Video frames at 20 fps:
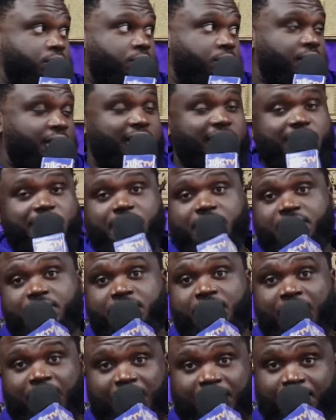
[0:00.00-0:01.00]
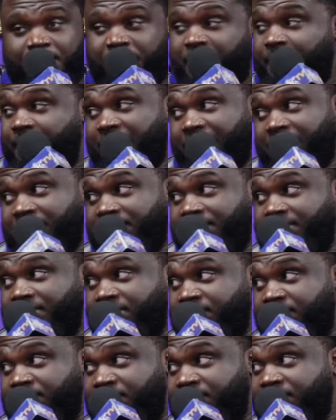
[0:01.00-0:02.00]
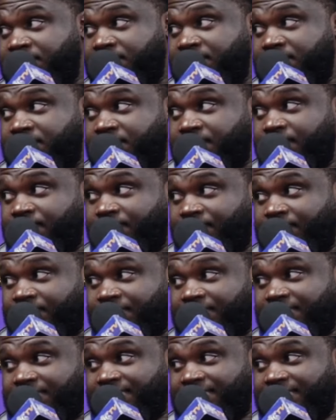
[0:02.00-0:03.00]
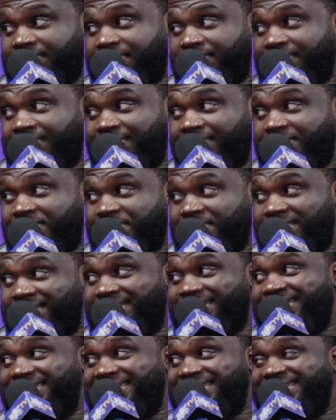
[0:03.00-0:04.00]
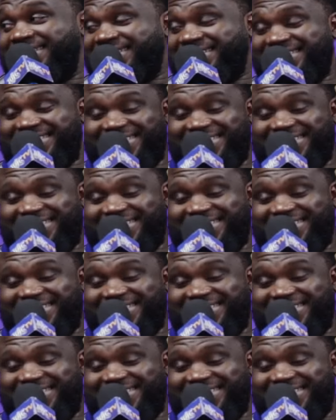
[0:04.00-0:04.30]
I said, damn, maybe I need to. Right. Go. They even